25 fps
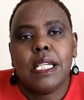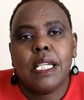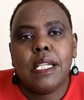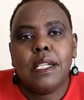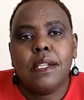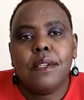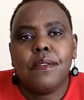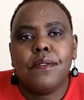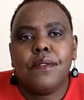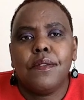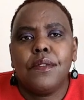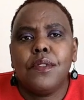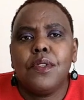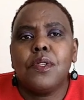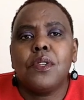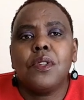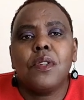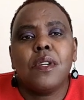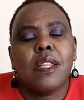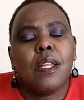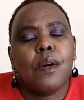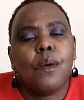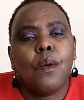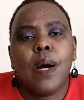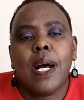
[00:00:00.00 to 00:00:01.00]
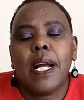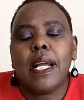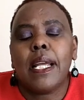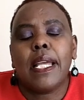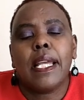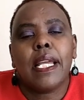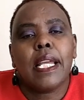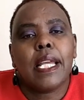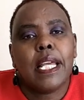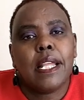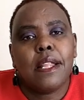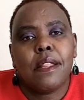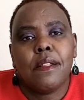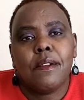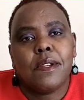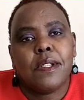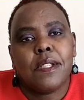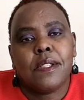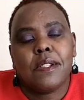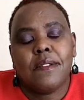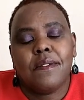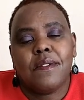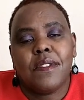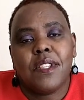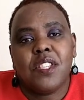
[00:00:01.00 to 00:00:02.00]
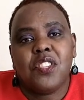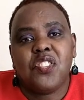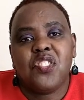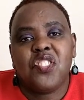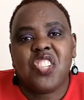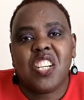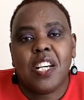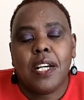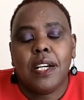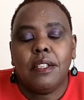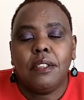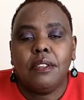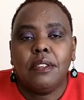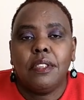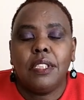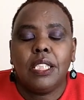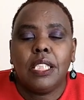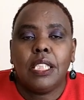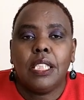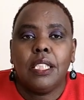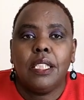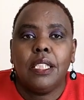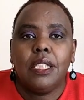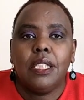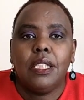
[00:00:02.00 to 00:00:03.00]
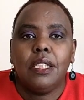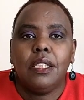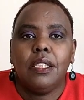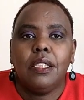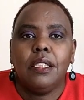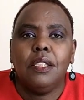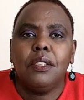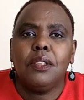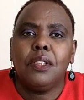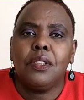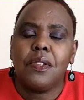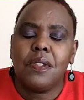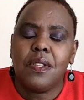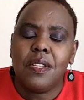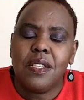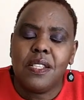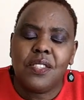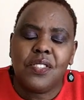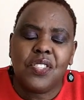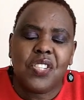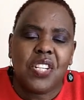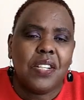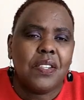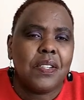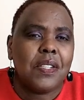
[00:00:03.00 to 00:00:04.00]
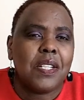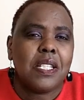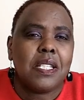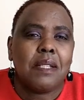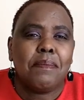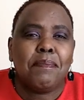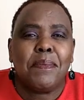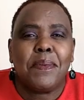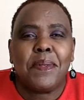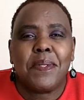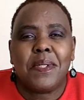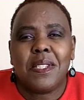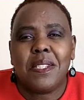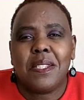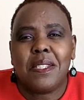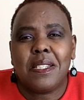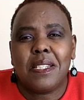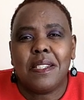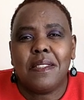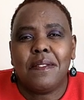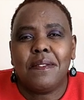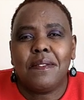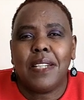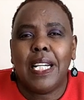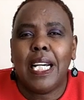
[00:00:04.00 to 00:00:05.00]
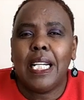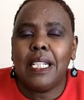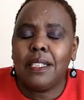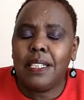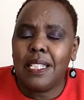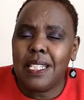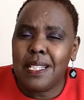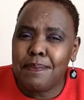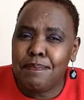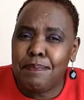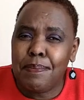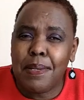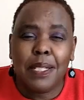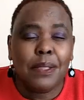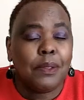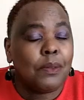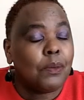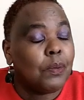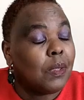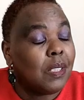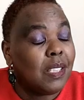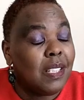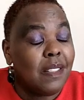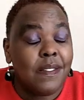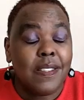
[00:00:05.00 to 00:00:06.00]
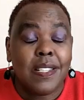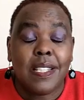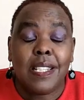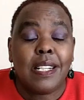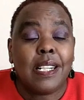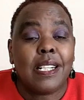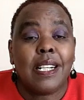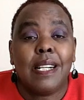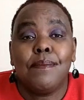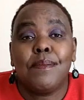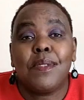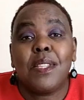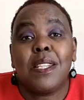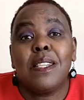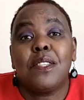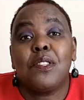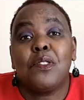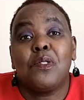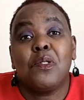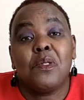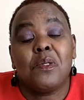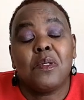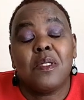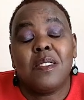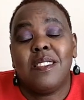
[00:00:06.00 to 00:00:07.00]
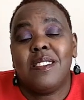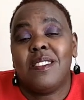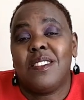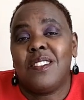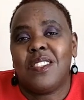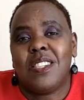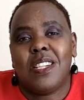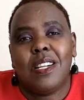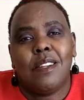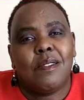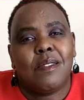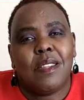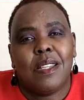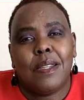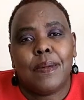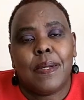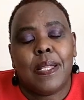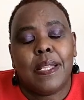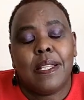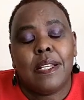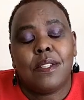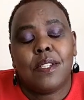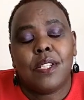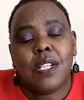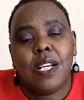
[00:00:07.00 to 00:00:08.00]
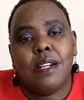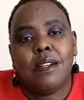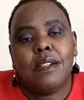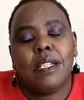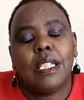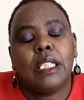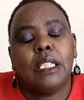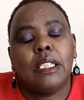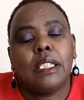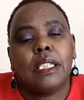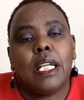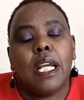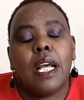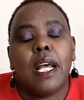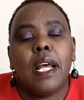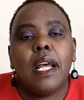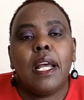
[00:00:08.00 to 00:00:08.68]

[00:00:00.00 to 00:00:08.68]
you know the working ethos of this child. You know this child is positive, and despite whatever circumstance, you know this child, the way the child is.